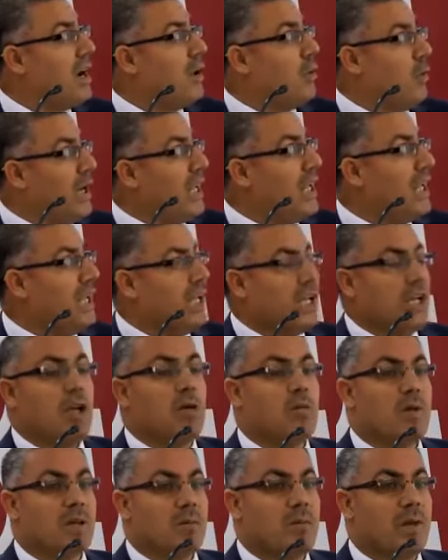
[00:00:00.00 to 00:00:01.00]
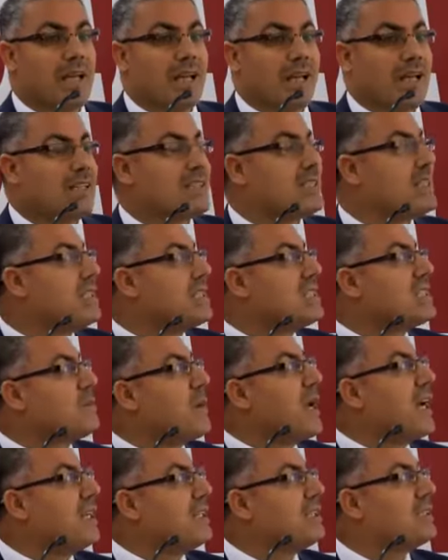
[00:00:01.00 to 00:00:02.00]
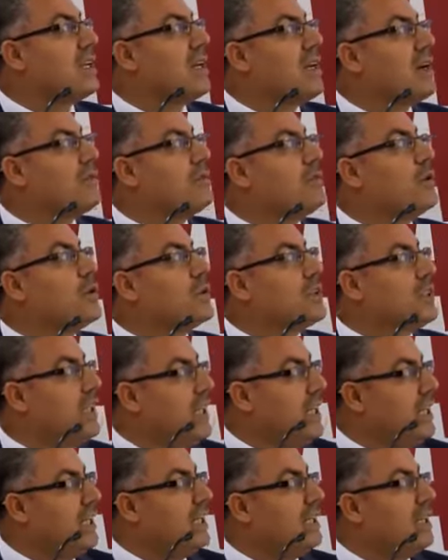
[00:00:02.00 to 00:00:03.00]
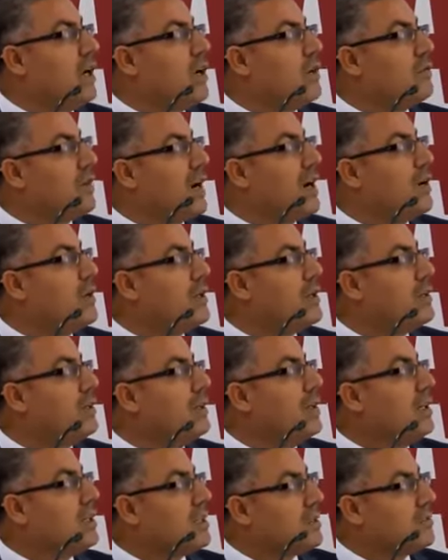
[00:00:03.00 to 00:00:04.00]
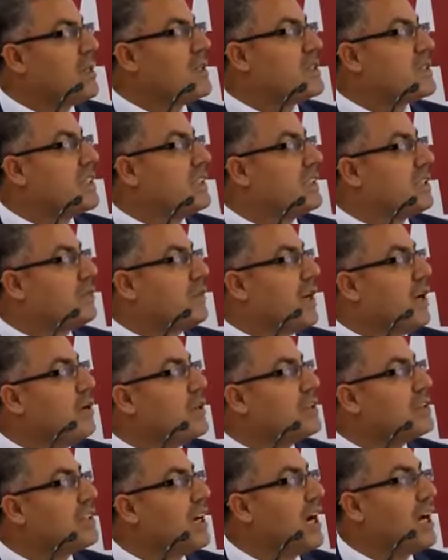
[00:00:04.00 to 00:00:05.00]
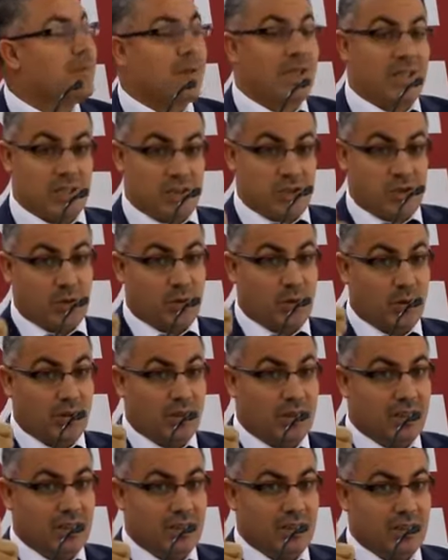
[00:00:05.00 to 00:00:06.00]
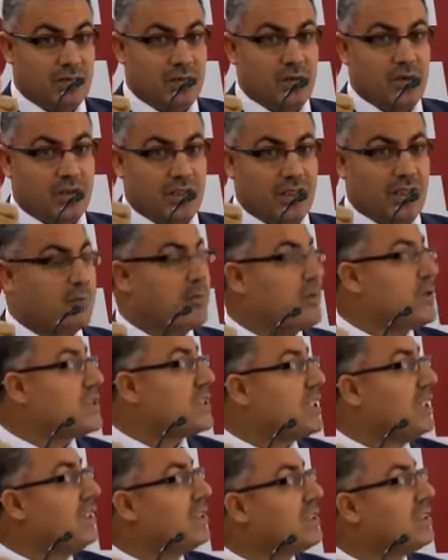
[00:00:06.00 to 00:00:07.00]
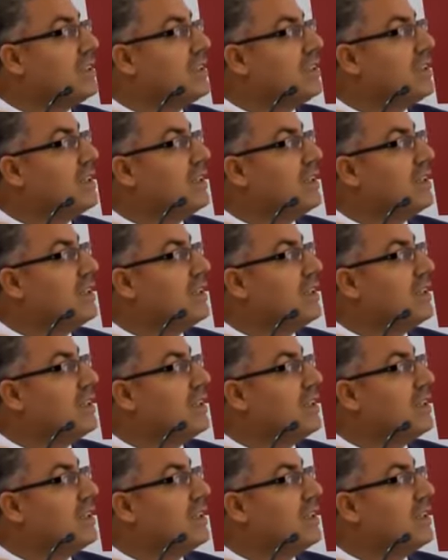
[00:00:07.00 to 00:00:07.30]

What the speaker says: we human beings spend 14% of our time in school, 14%,